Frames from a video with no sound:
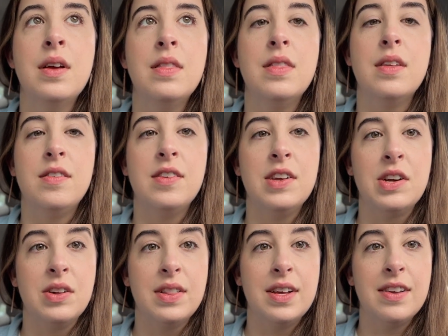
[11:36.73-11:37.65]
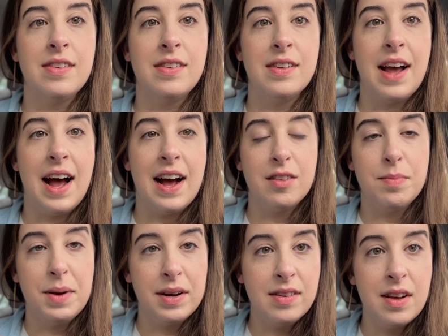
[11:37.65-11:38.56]
the tier list
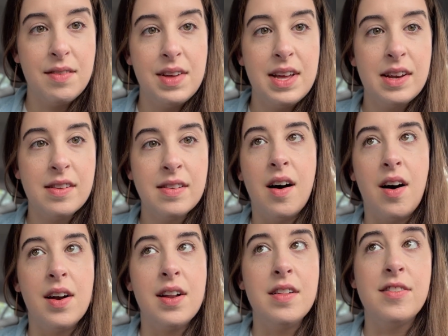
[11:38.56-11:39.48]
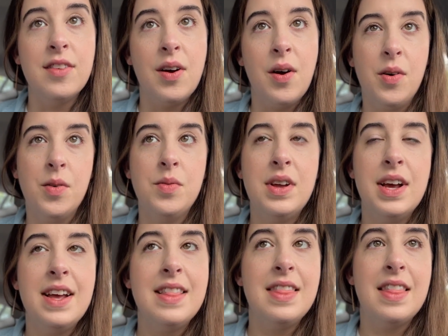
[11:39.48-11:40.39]
aspect of it on its own,
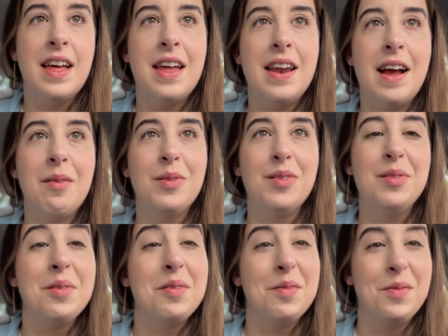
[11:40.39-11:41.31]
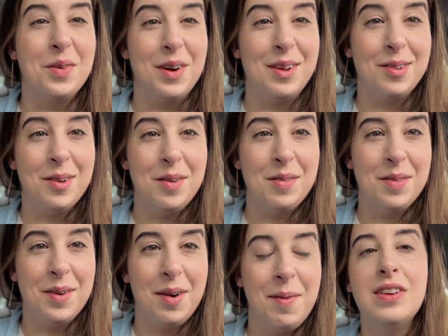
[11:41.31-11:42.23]
and then I will do a
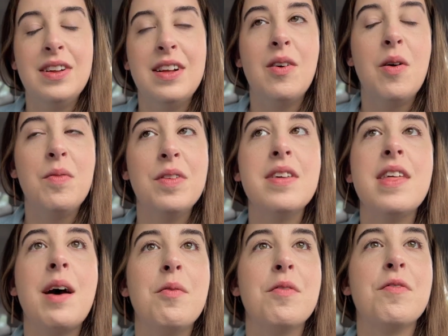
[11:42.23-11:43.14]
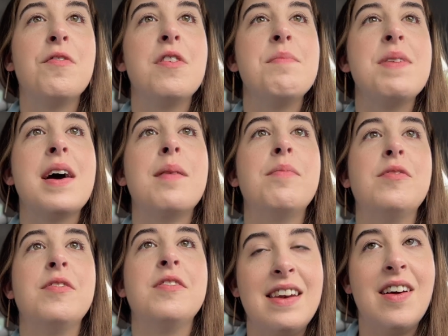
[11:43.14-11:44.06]
voiceover, and hopefully that will free me up
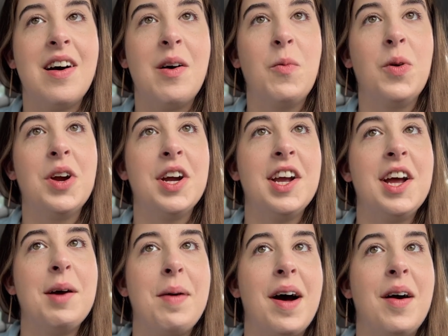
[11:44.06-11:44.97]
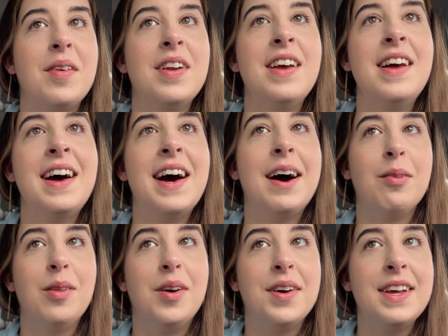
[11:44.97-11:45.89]
to not worry about
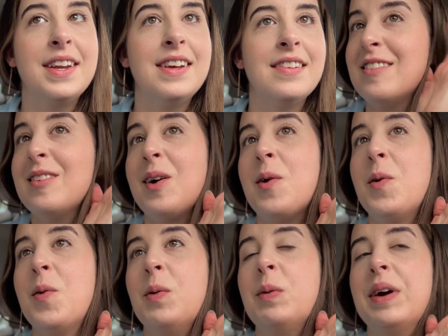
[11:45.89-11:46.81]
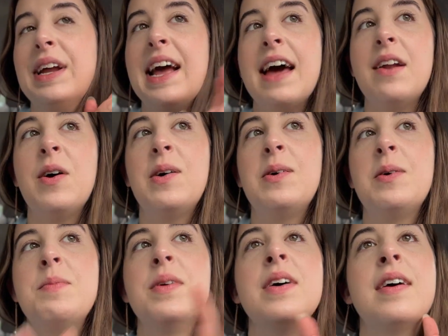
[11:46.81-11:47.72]
how long it is. So we're gonna head
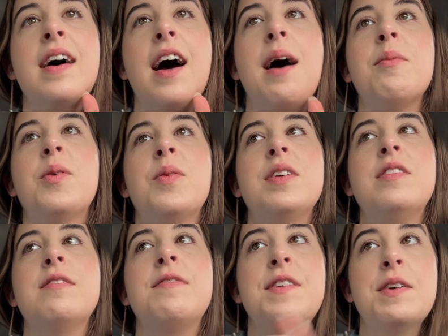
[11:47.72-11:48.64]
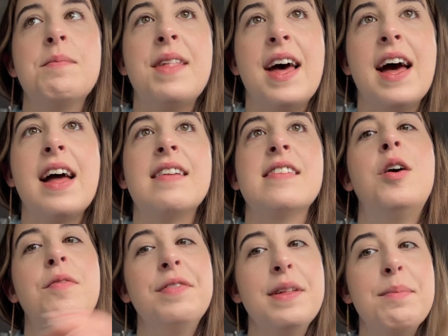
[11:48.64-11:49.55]
home. I'm going to film that,
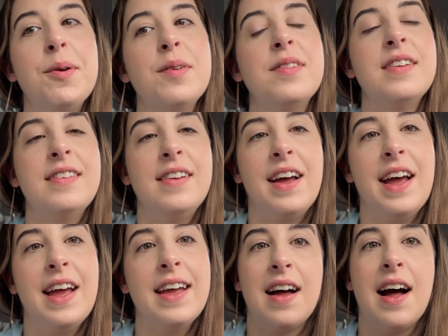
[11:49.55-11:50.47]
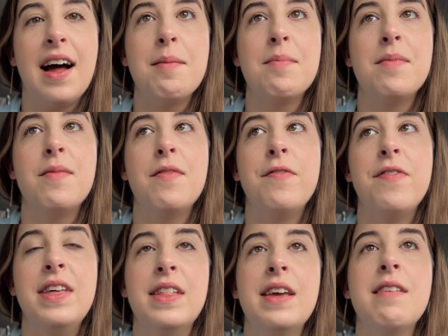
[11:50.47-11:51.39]
hopefully post it today. I'm
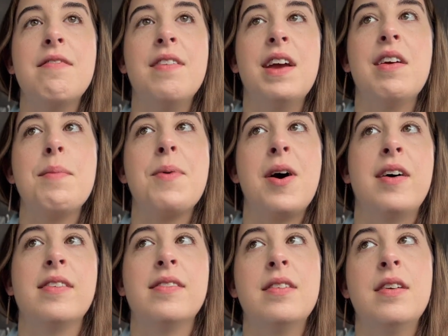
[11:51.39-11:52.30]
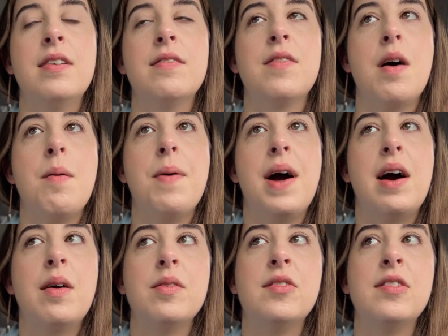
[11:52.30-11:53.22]
feeling very positive
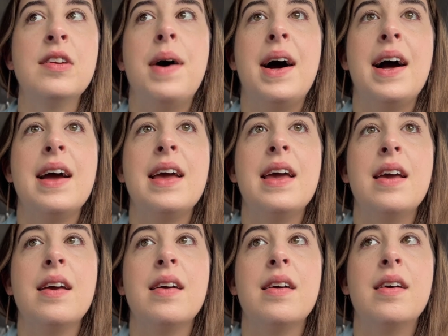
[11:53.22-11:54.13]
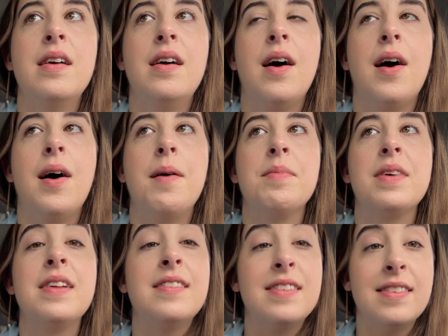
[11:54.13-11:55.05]
about my
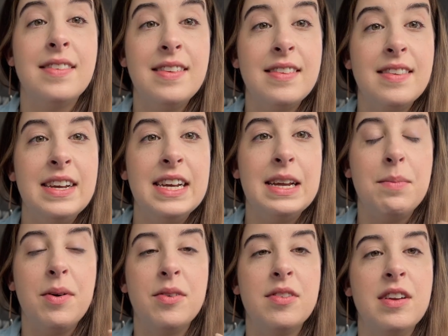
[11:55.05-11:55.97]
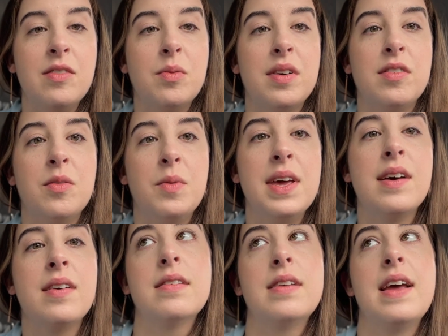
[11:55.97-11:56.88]
consistency in posting twice a
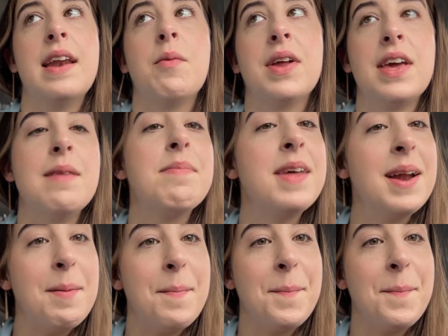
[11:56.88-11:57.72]
week, and I want to keep that up.